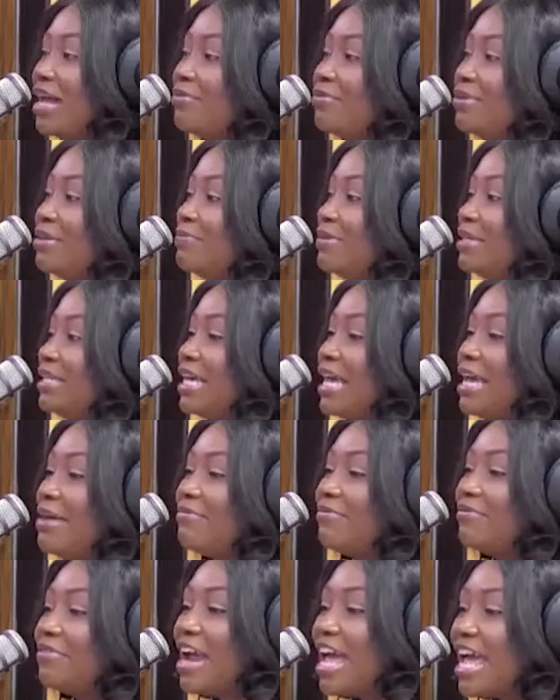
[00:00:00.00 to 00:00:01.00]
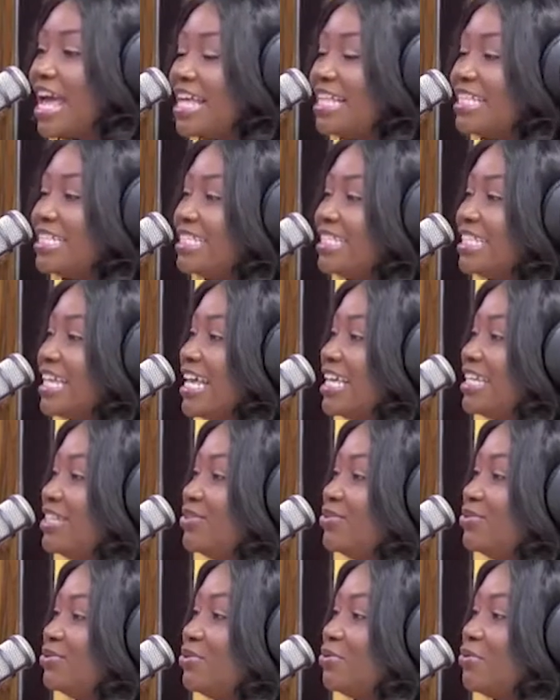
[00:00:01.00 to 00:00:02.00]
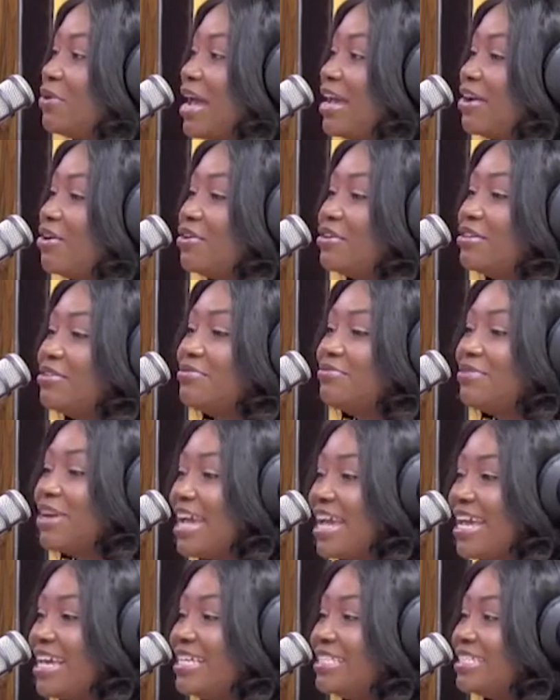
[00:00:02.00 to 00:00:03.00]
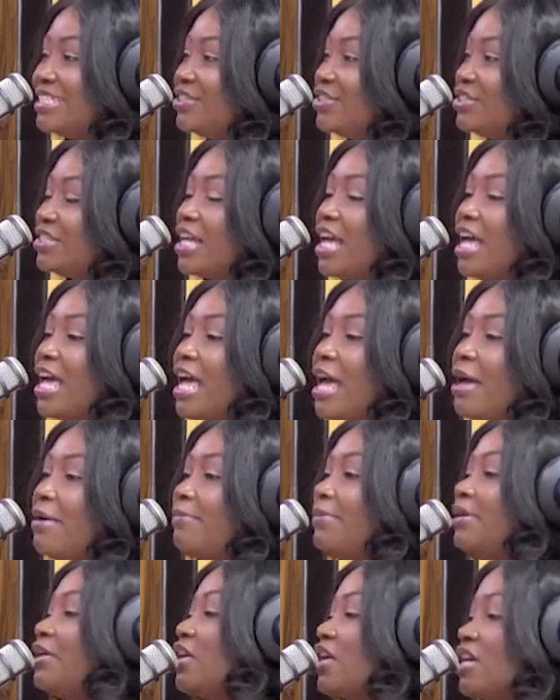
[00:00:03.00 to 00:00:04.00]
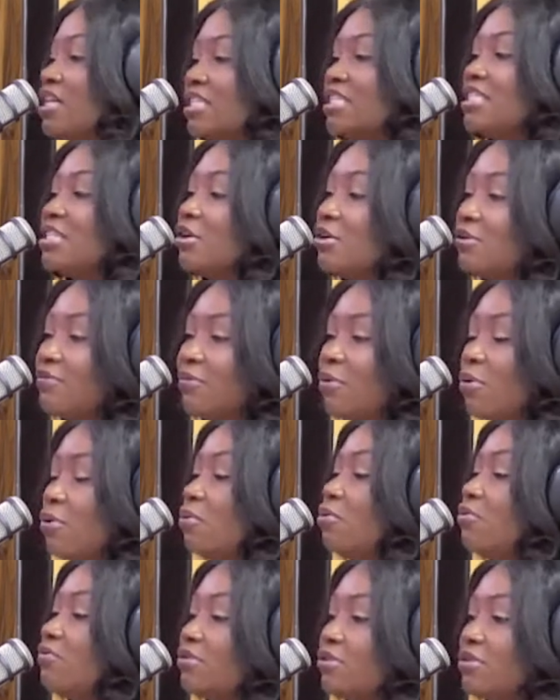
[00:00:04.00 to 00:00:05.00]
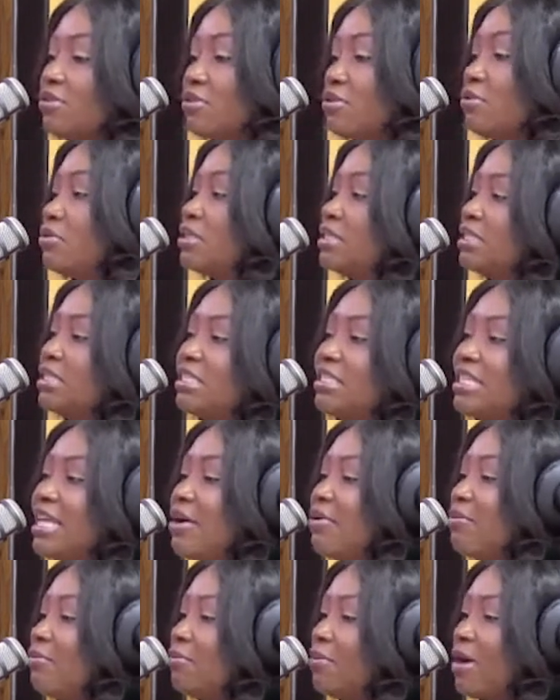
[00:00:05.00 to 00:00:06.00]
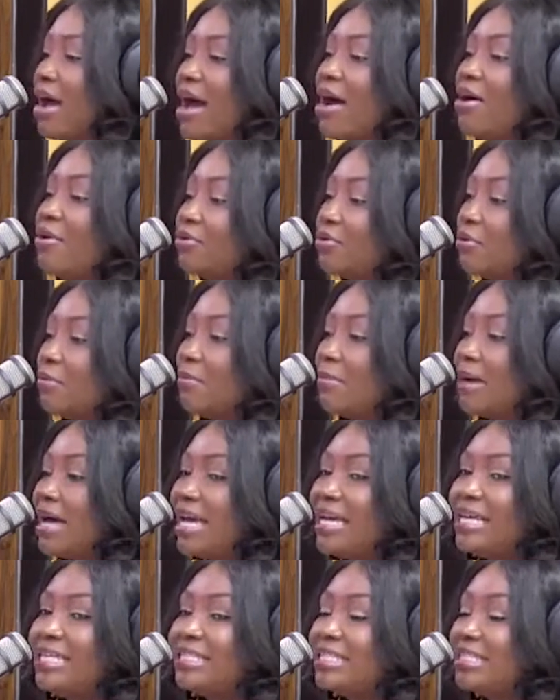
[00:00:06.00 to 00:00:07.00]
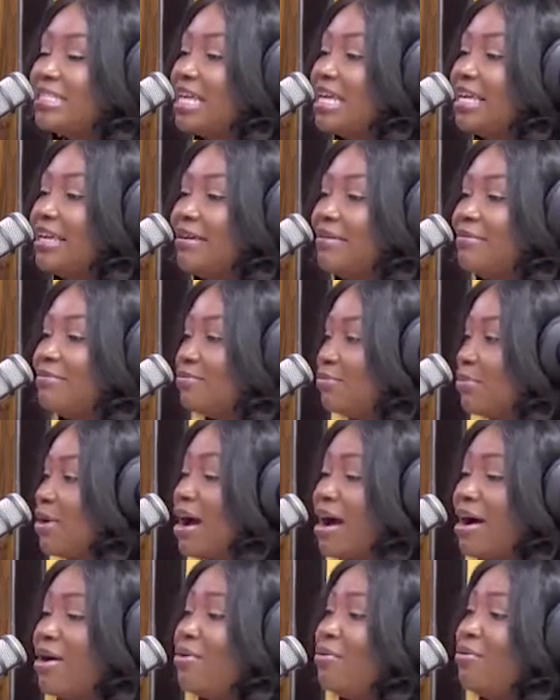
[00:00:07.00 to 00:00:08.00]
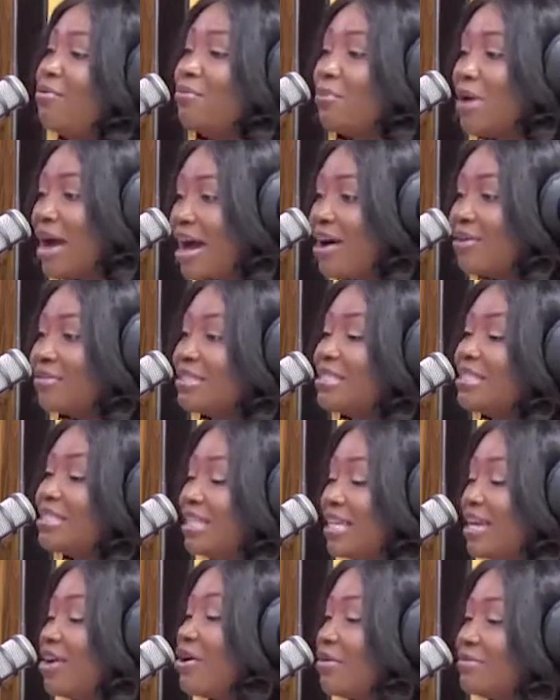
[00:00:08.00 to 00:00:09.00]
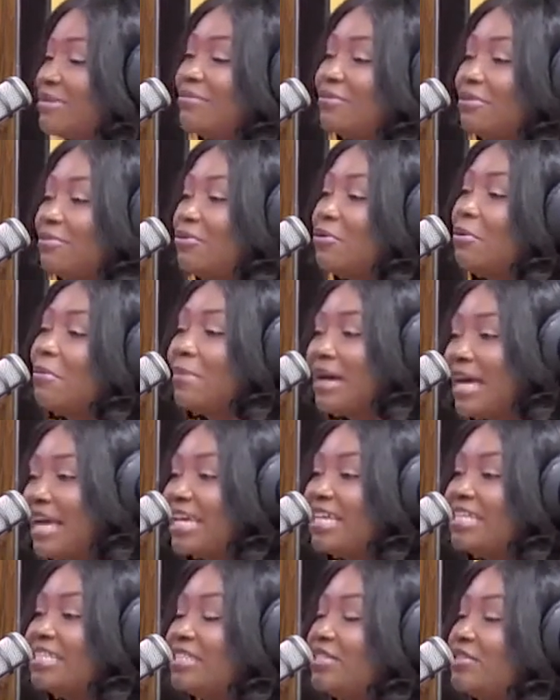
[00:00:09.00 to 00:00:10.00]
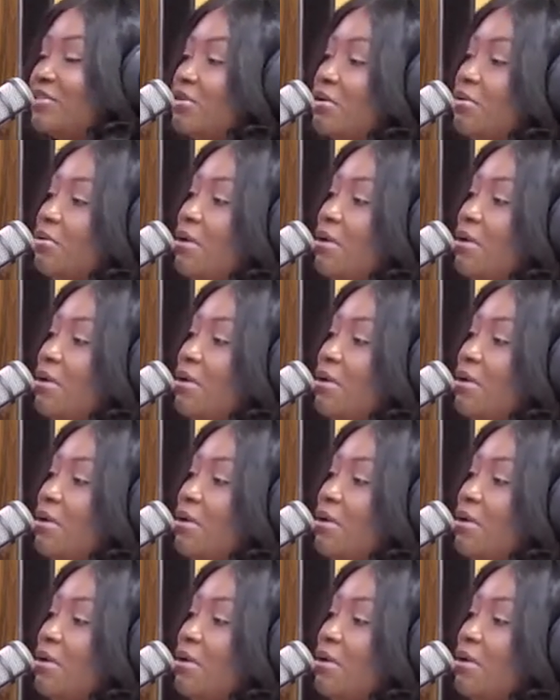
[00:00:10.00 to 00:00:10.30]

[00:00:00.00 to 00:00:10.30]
and we became friends and, I got a raise and just because of all of the thoughts, it's like, wow, your mind is like wow, this thing comes out from your mind,